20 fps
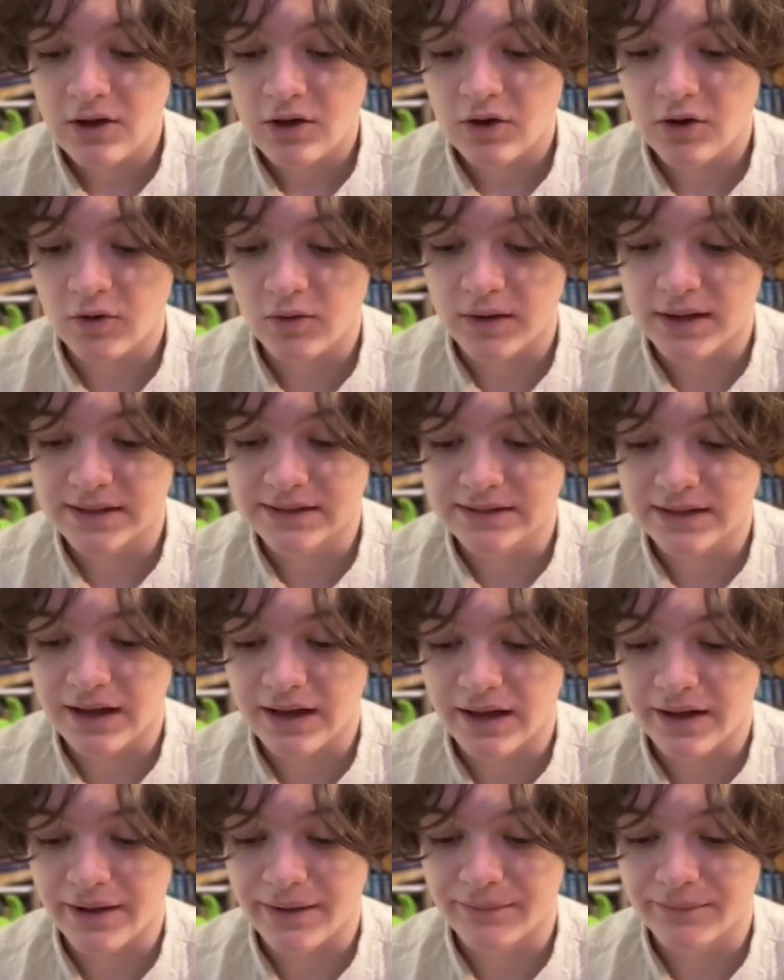who is
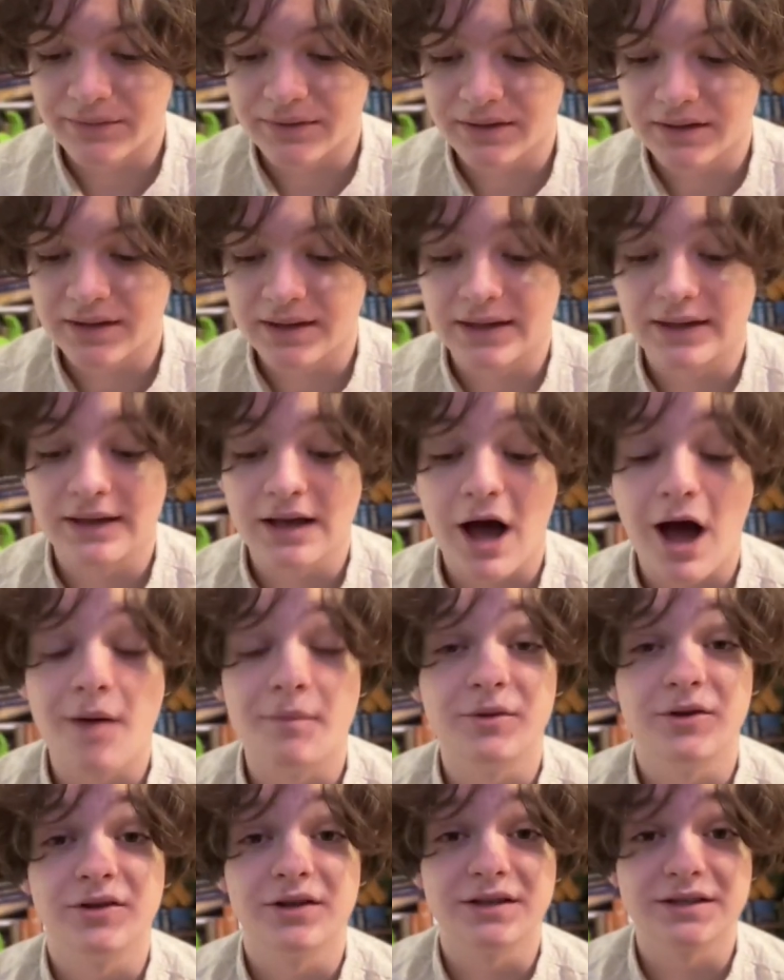the
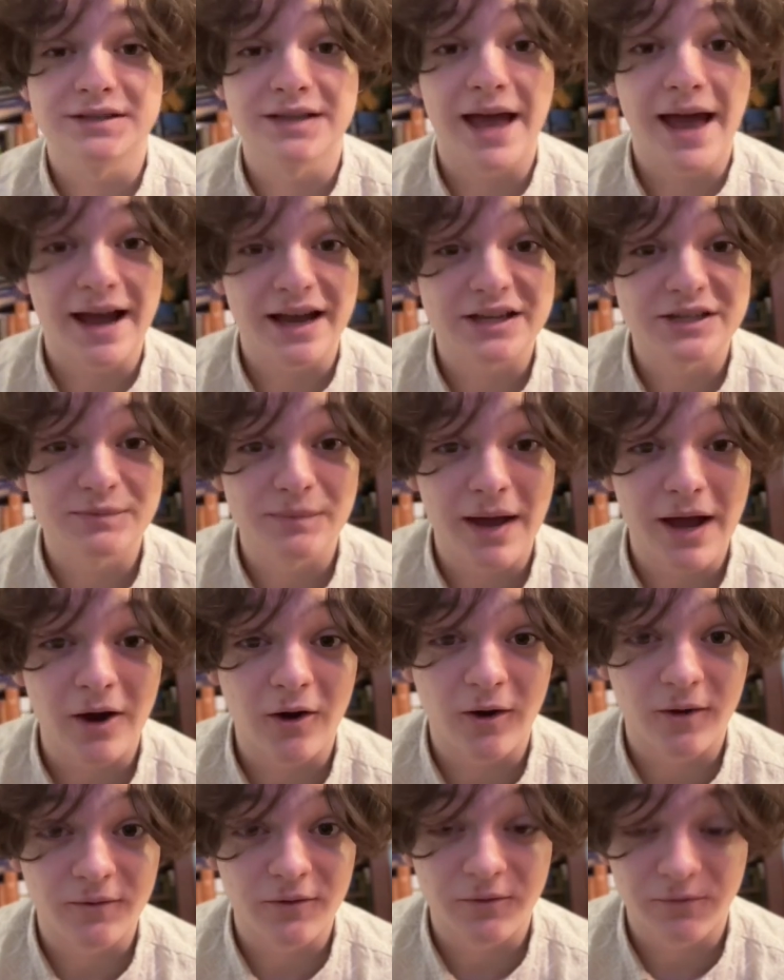communist
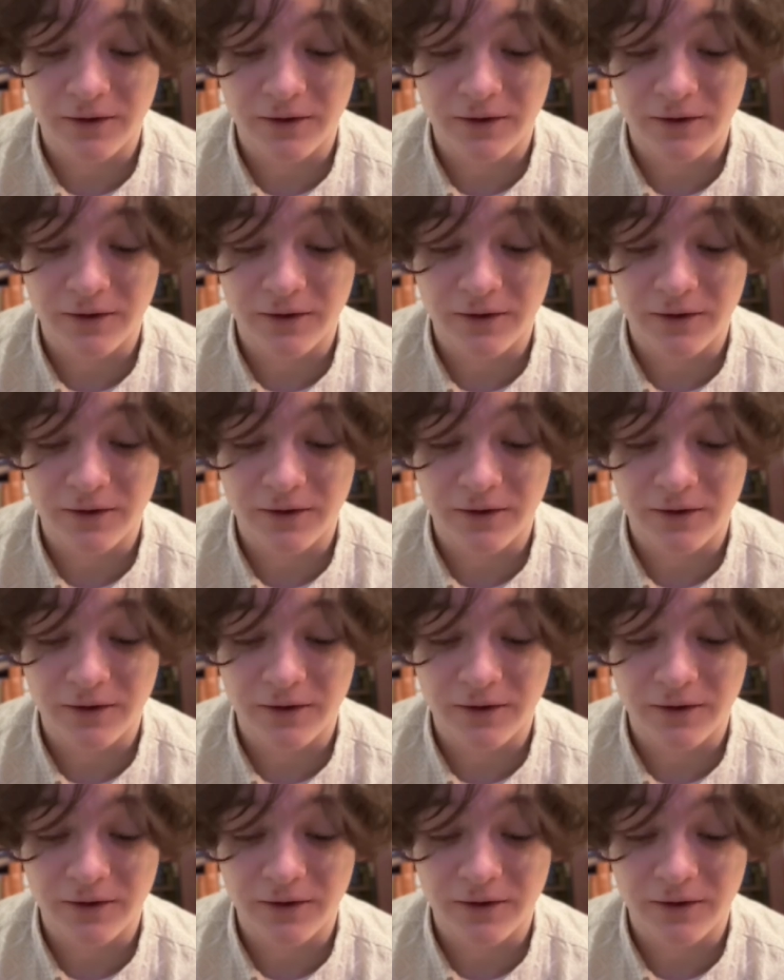ex-mayor of the